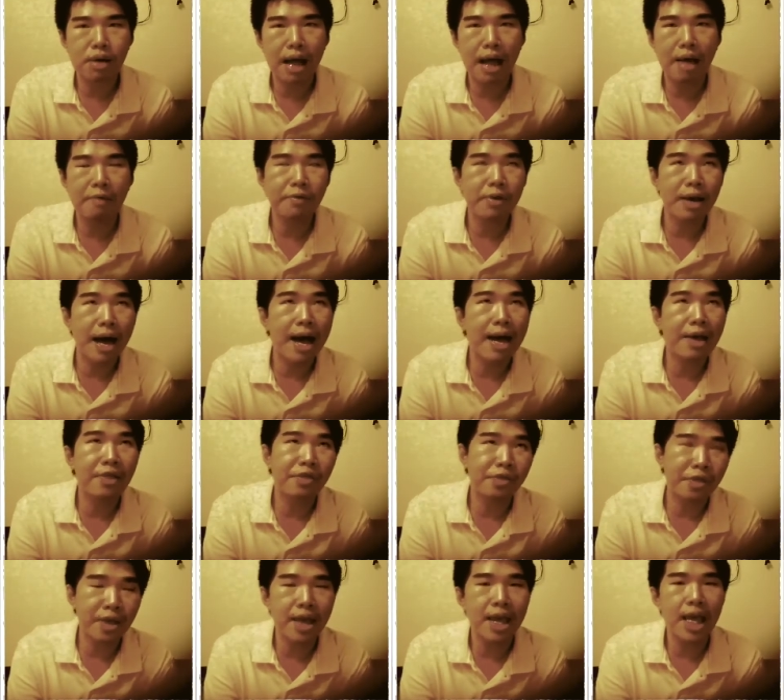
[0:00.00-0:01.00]
after I
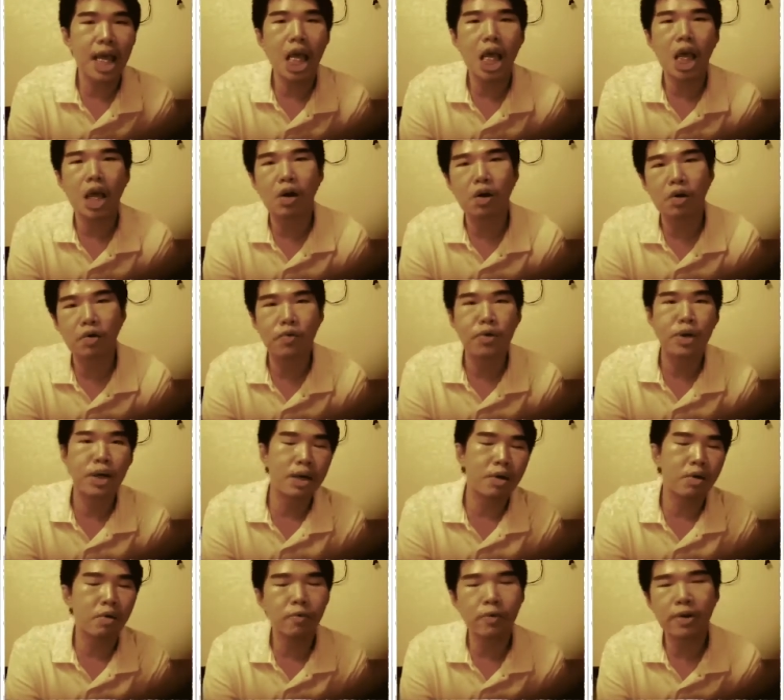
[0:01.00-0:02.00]
think over
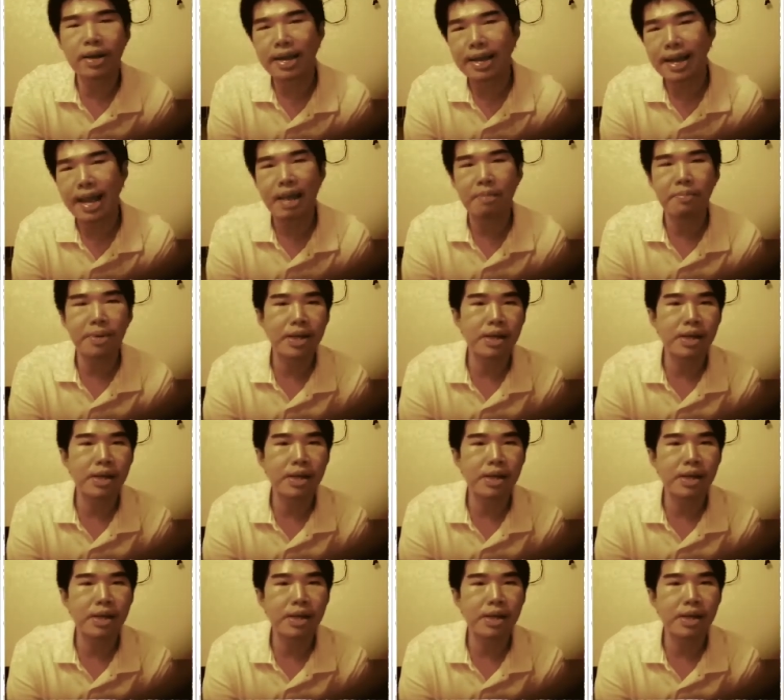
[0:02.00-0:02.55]
and over again,